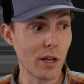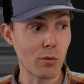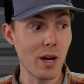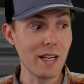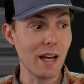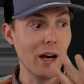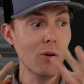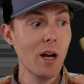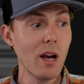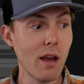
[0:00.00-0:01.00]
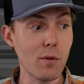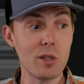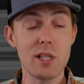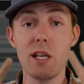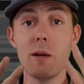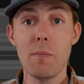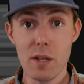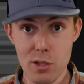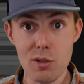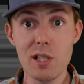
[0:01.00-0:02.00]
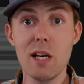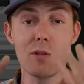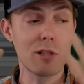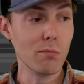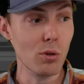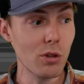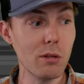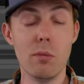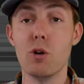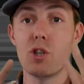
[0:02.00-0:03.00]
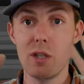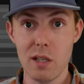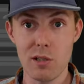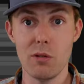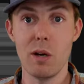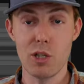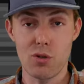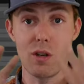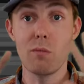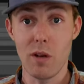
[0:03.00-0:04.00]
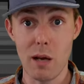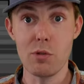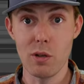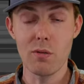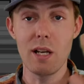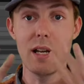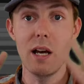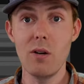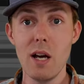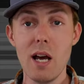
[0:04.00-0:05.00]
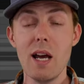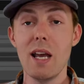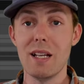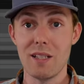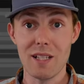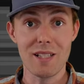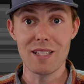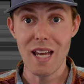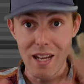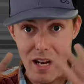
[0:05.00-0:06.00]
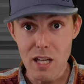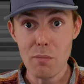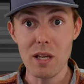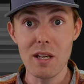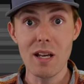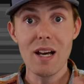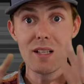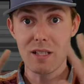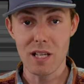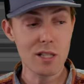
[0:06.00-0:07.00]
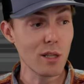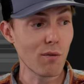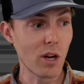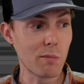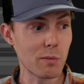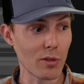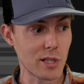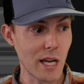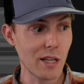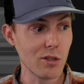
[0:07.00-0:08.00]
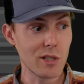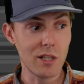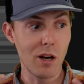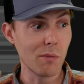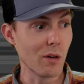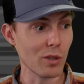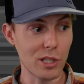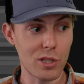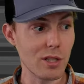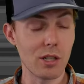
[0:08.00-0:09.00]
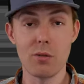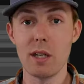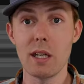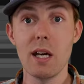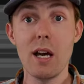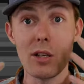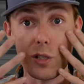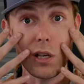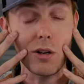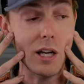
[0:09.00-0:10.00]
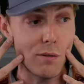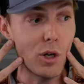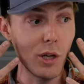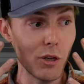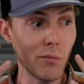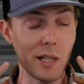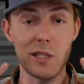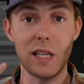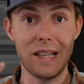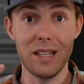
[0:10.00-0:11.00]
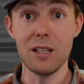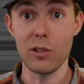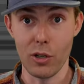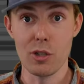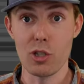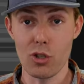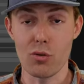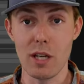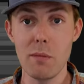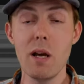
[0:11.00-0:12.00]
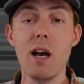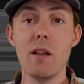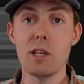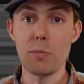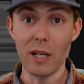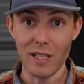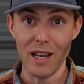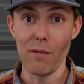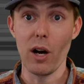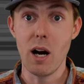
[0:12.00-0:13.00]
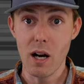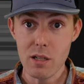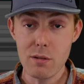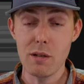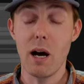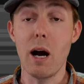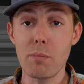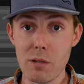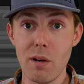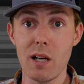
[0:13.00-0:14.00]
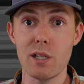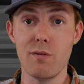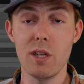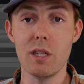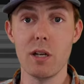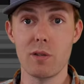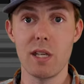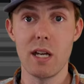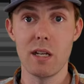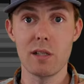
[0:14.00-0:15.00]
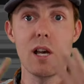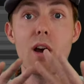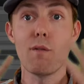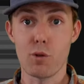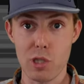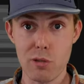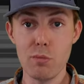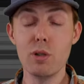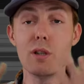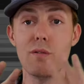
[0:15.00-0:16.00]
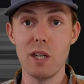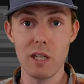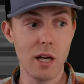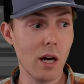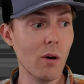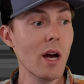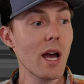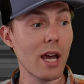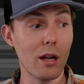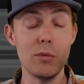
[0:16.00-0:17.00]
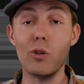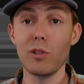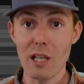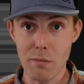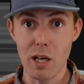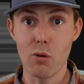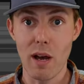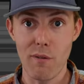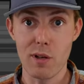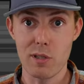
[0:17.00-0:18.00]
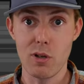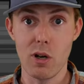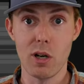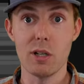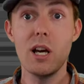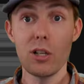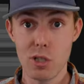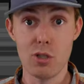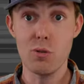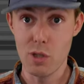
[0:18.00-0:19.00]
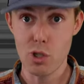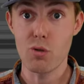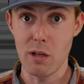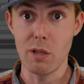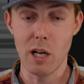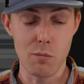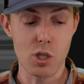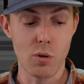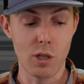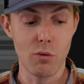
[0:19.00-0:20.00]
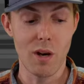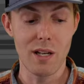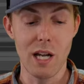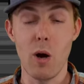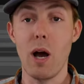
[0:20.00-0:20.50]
Like right now, if you see, do you see how smooth the motion is on my stream I'm doing right now? This is 1080p, 60 frames per second. You see how I'm not really stuttering? You see how kind of clear my skin is on the stream? It's because I have optimized video settings for smooth video, and I'm using my graphics card to do the stream that I'm showing you right now.